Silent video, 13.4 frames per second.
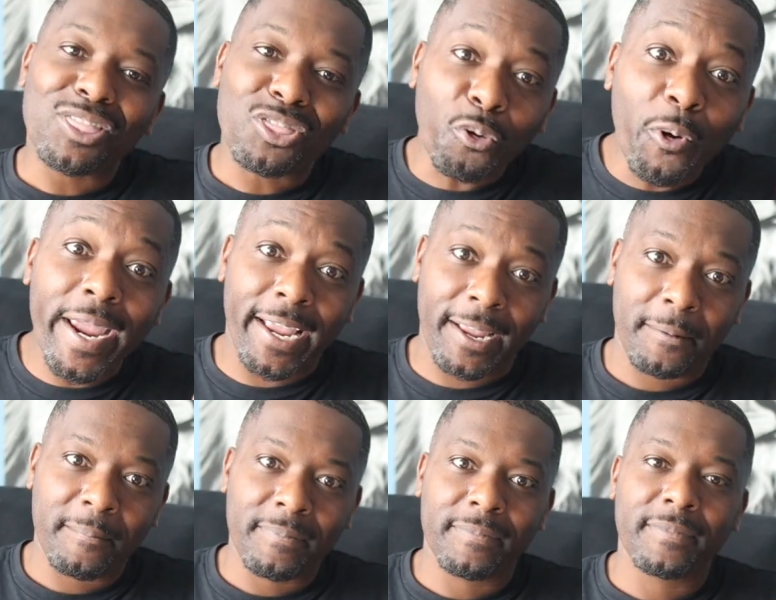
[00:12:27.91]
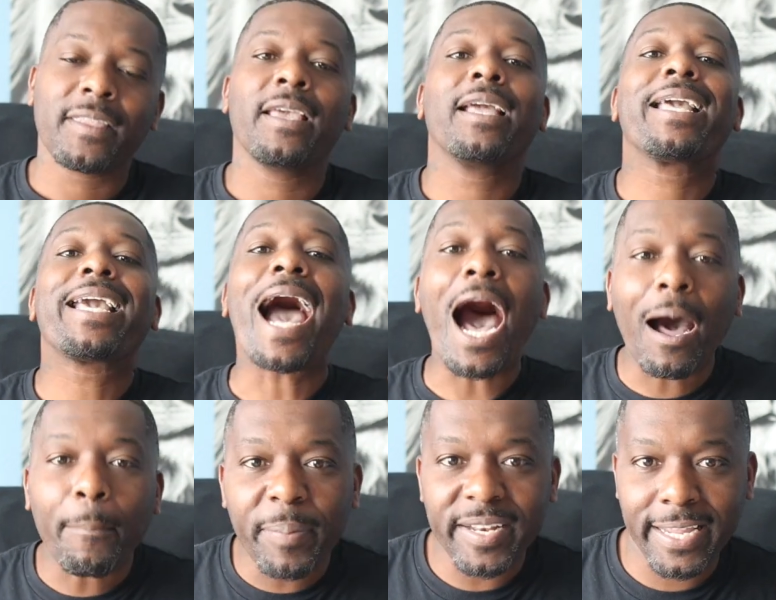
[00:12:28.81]
3,
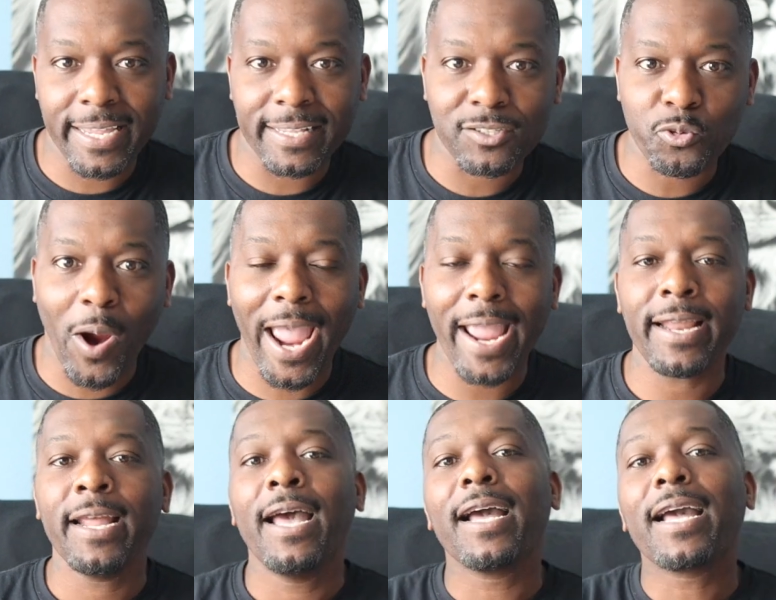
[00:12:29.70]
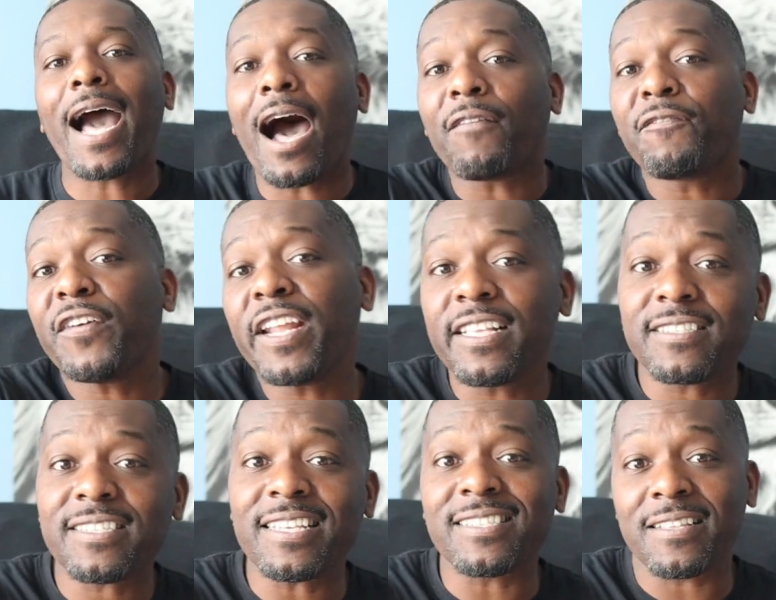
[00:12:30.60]
competence, right?
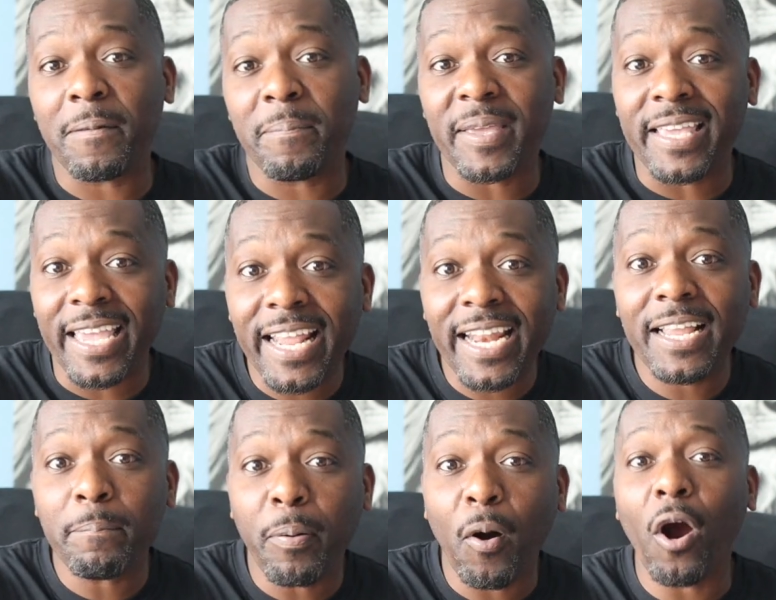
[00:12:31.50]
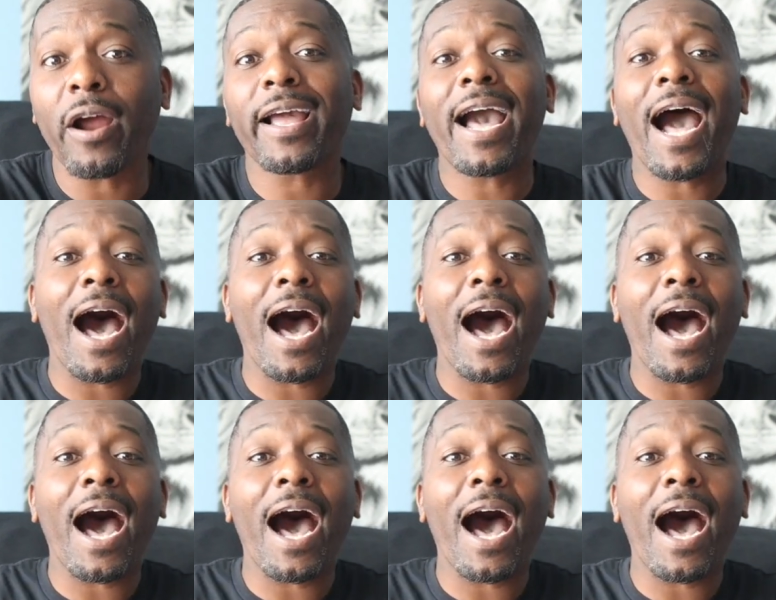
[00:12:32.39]
Confidence is the beginning part.